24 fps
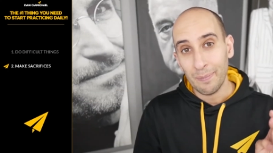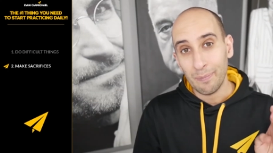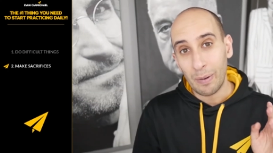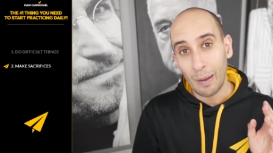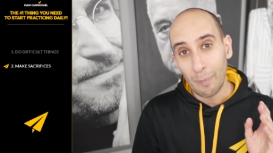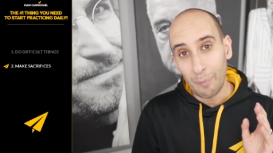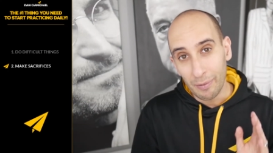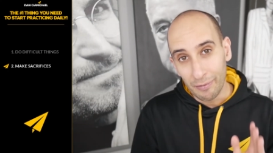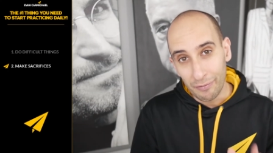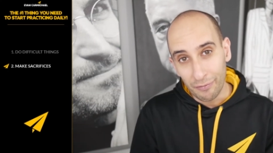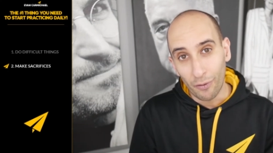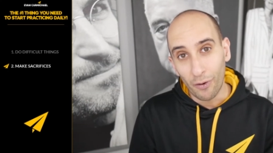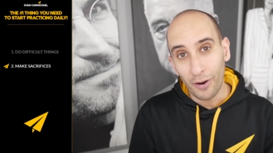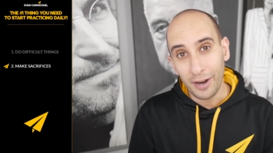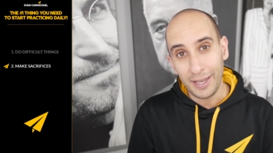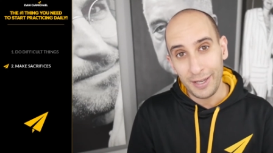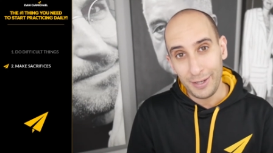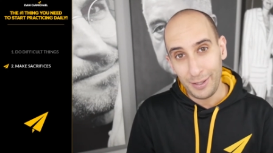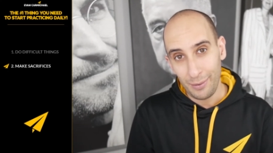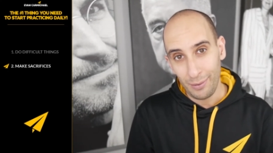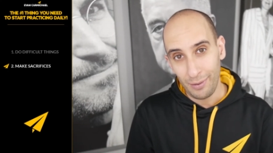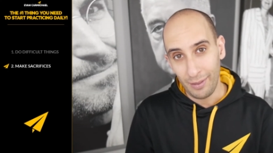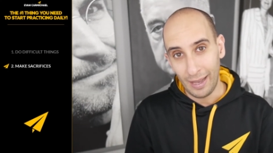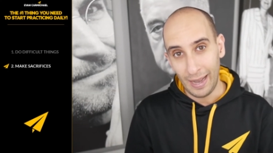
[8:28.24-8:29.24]
But before you
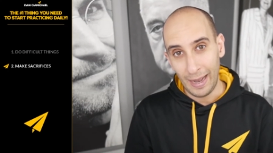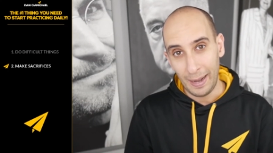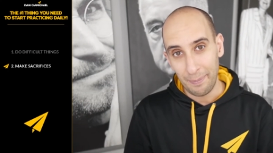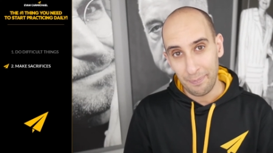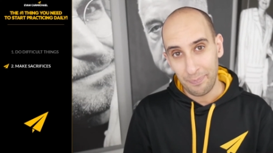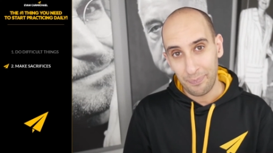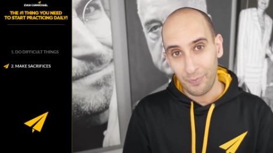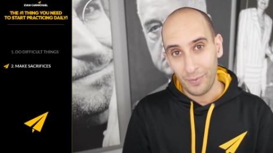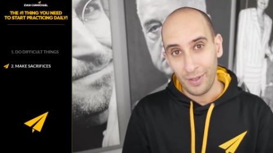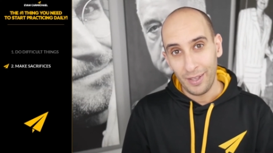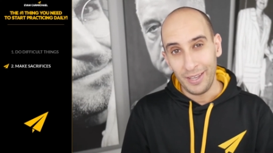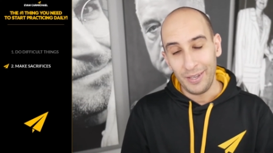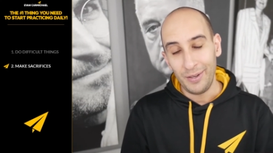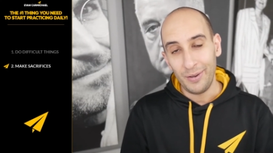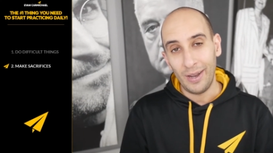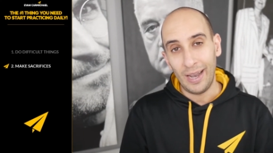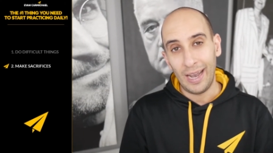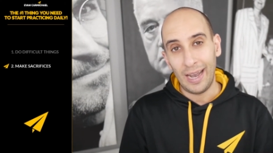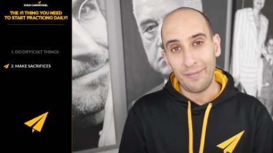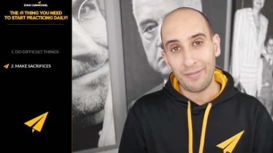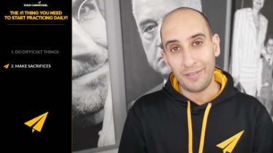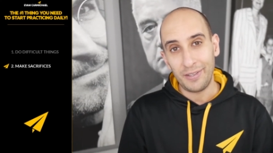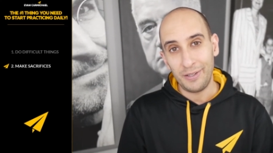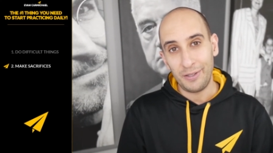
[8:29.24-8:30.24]
do that, you
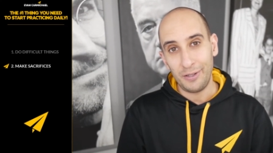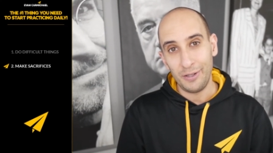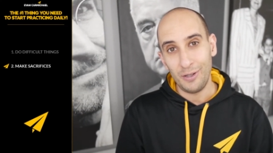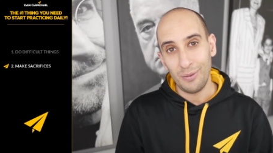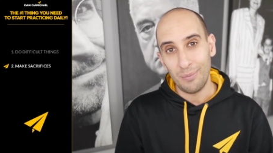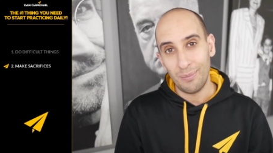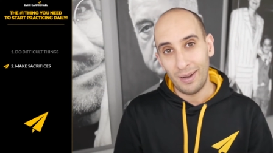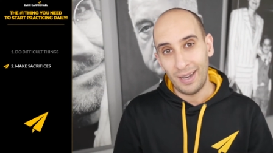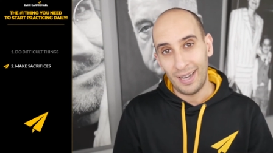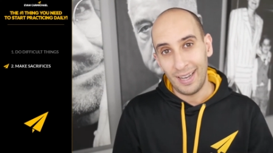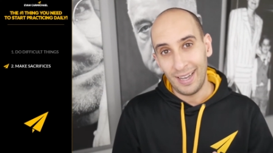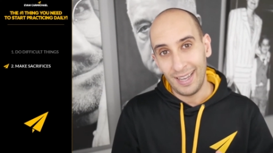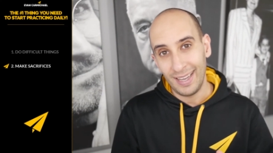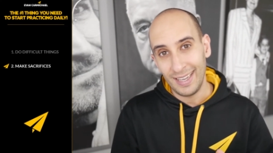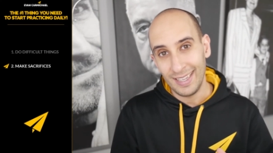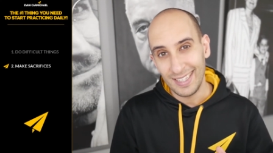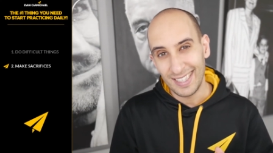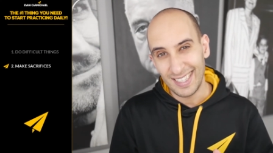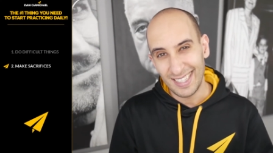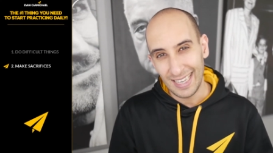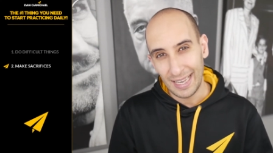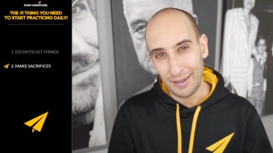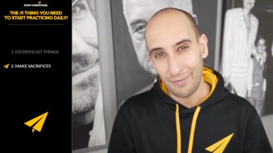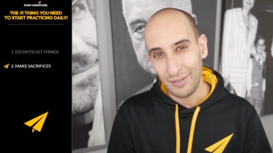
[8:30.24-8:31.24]
have to do my
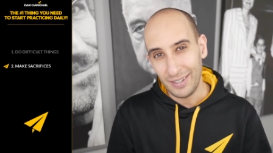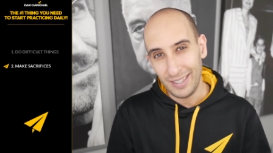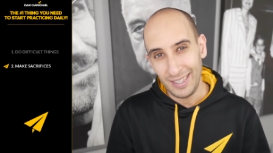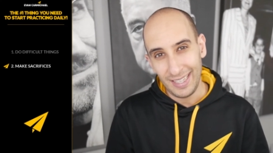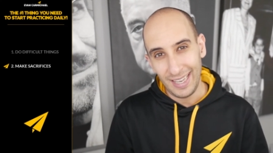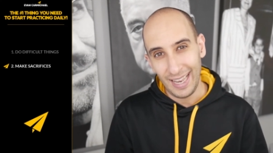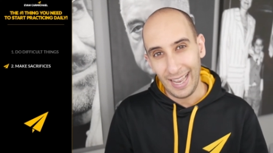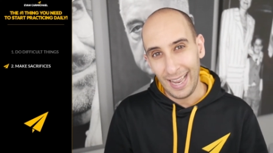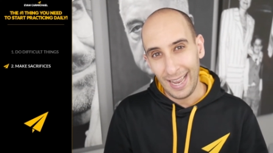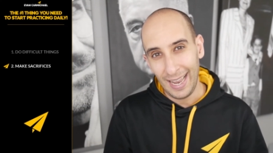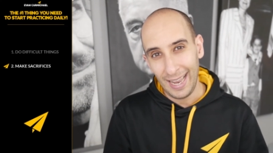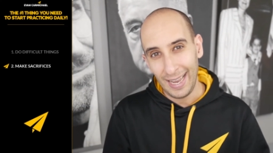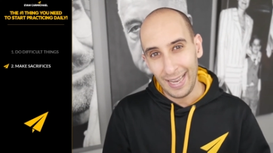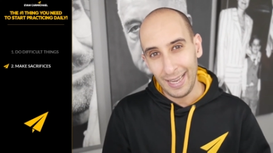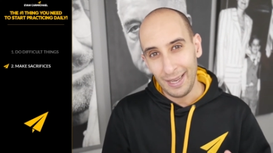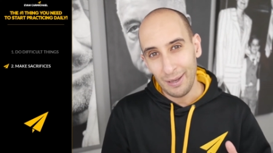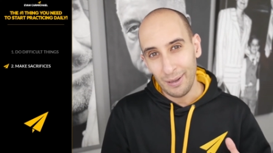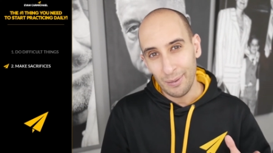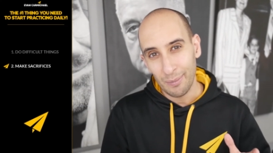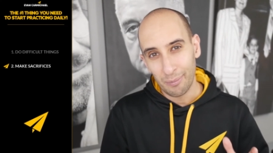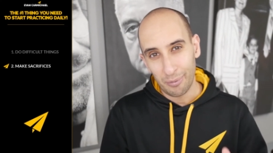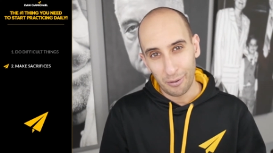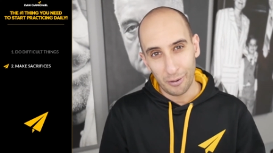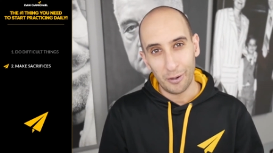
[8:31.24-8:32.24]
seven day
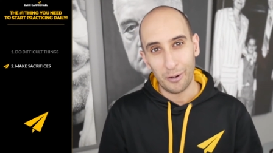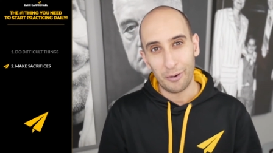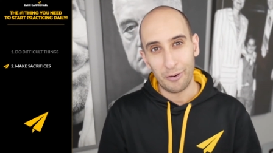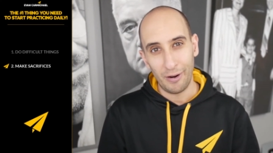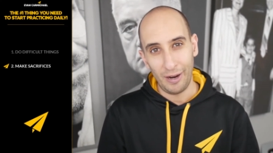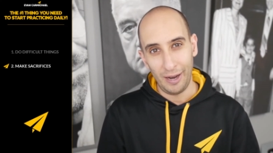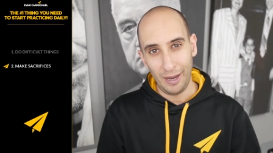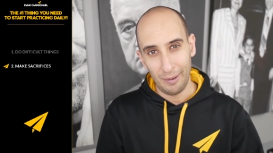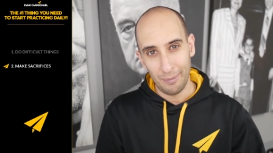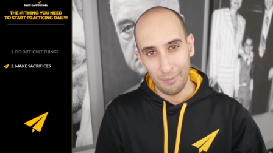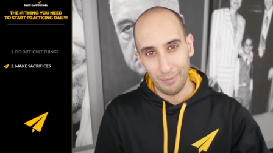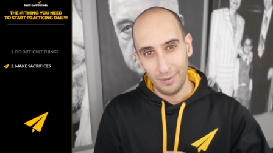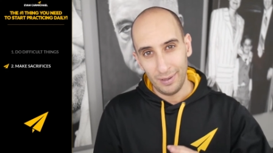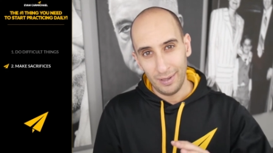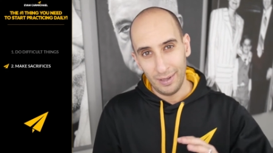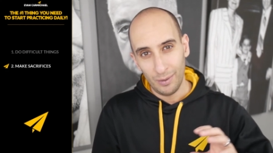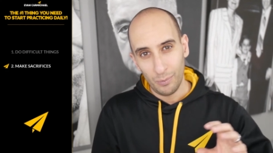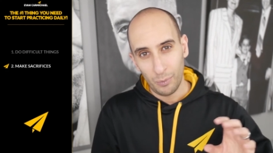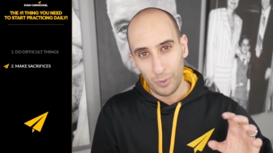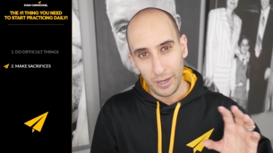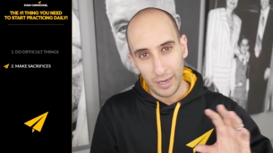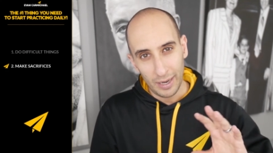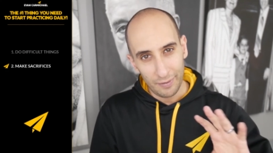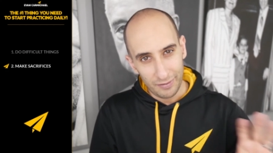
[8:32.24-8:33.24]
program
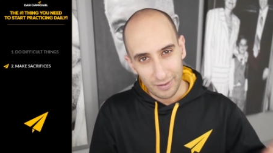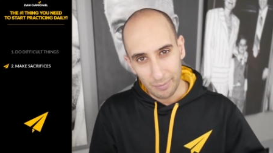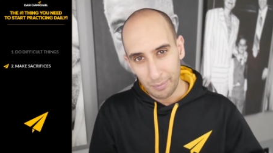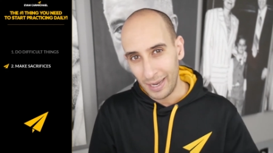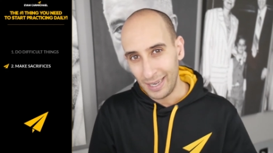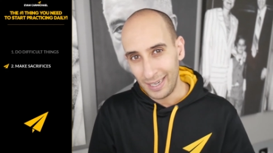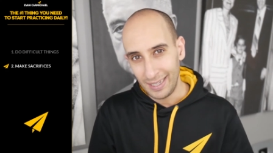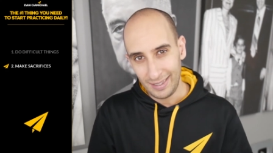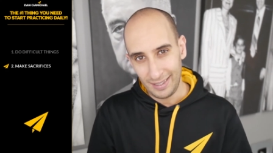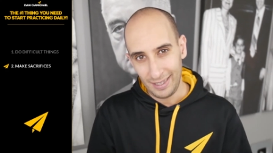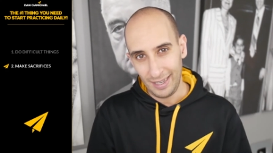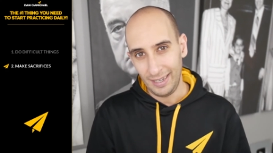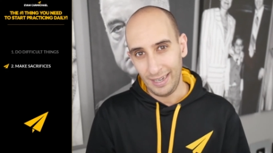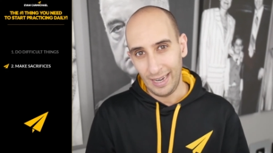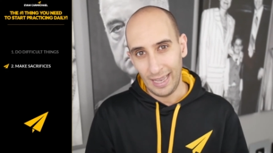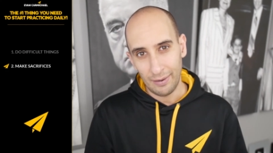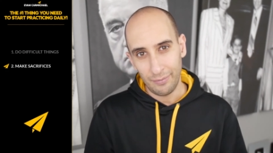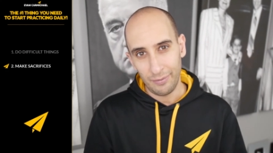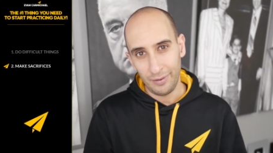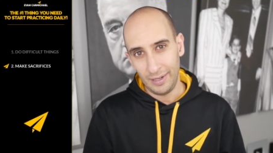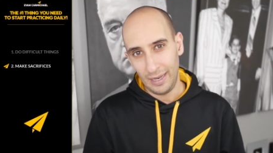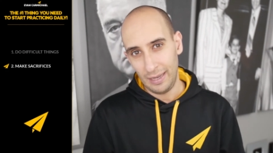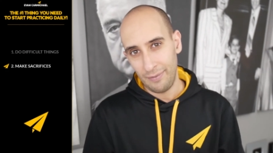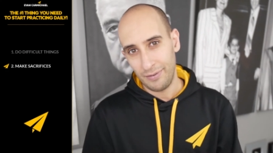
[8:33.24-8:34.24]
where you have to meditate
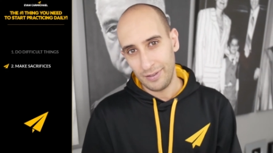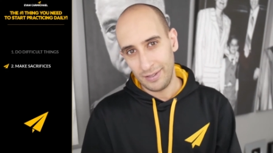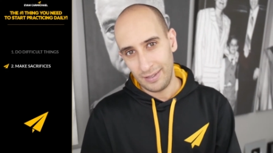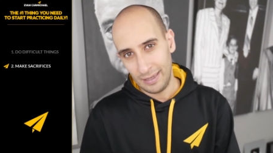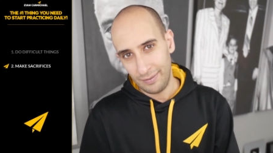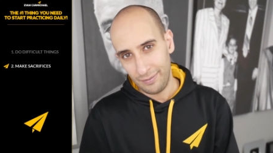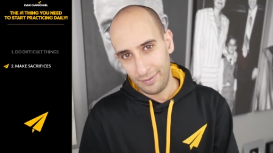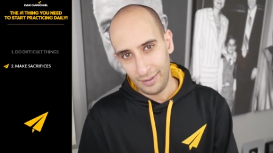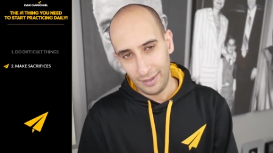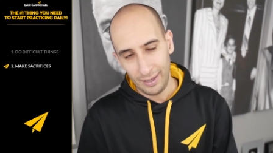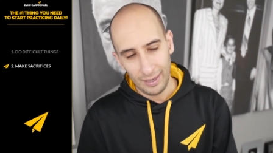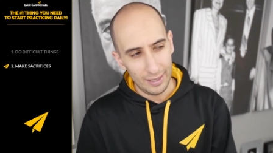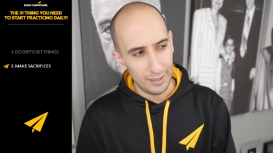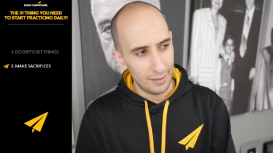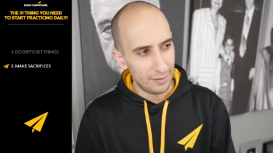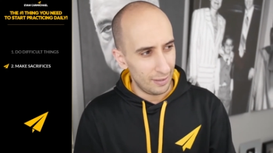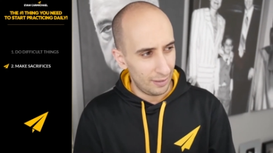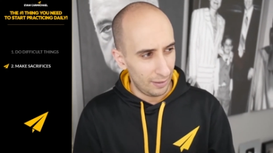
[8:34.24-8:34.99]
every day for seven days.